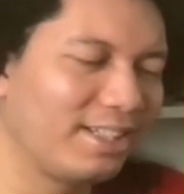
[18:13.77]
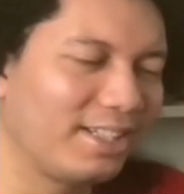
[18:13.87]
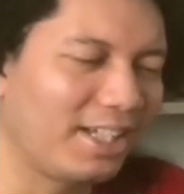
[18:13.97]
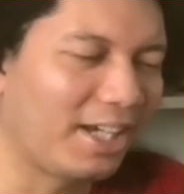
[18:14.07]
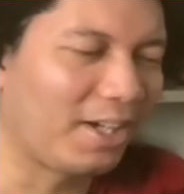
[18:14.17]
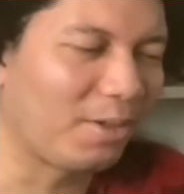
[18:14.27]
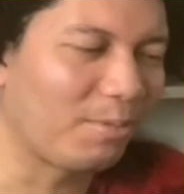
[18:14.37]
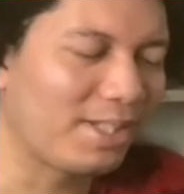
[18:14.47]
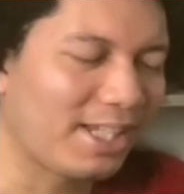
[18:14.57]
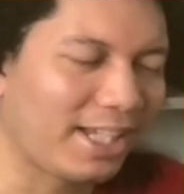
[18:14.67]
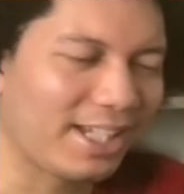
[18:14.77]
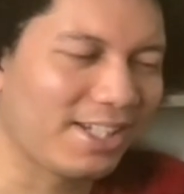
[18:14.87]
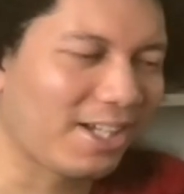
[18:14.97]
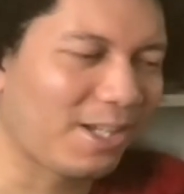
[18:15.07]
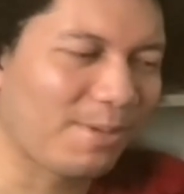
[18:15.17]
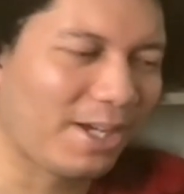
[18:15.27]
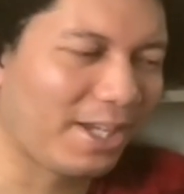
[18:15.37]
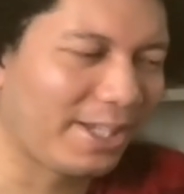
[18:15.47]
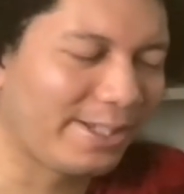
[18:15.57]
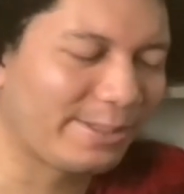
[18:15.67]
He's not going to talk about
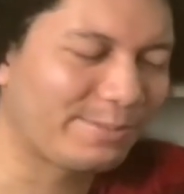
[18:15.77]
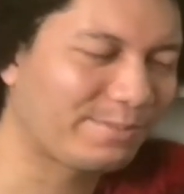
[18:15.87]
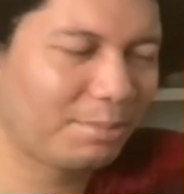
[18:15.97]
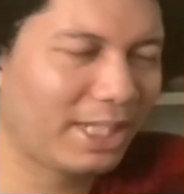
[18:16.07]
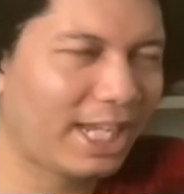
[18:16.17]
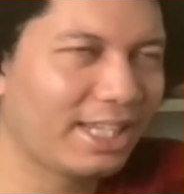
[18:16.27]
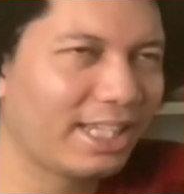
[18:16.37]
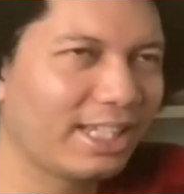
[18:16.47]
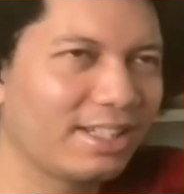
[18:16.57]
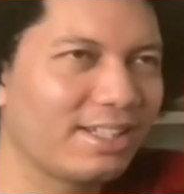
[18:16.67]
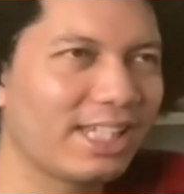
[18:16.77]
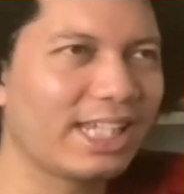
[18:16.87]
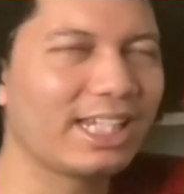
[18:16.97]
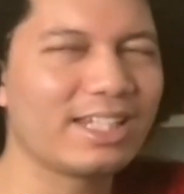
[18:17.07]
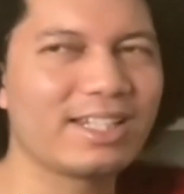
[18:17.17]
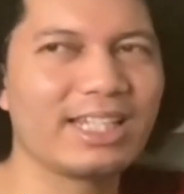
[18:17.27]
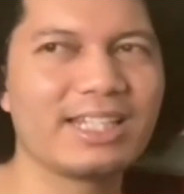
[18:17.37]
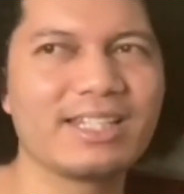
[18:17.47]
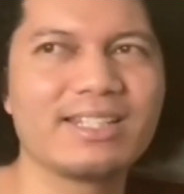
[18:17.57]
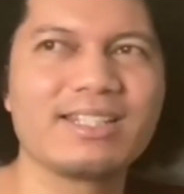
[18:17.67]
it. I mean, I think Dean
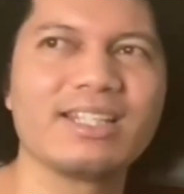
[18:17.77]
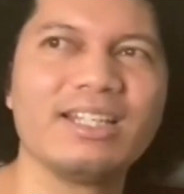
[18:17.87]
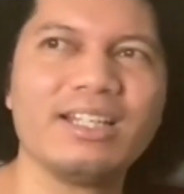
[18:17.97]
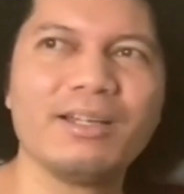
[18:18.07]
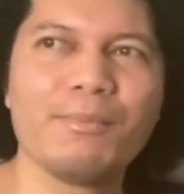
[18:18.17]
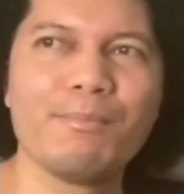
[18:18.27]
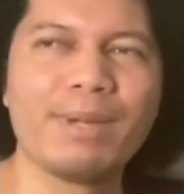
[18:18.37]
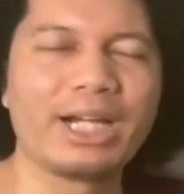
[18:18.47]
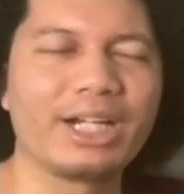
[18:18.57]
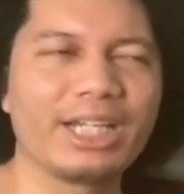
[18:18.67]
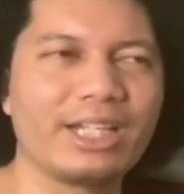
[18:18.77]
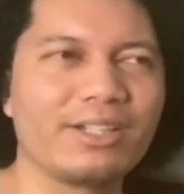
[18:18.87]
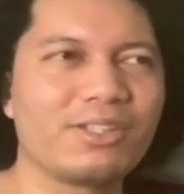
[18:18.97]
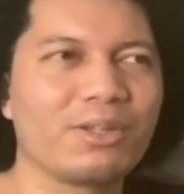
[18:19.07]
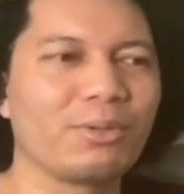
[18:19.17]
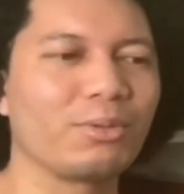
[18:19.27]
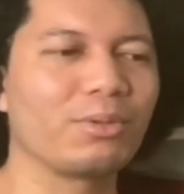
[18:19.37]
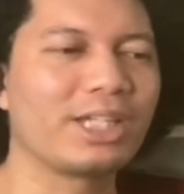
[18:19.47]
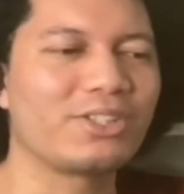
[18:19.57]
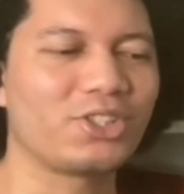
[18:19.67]
is married to
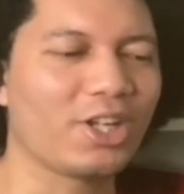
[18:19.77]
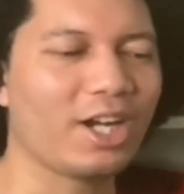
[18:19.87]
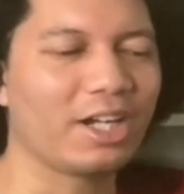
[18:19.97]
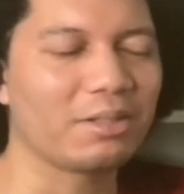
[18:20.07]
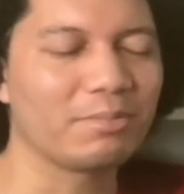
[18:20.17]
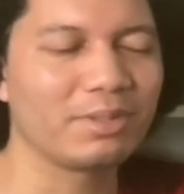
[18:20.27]
his job.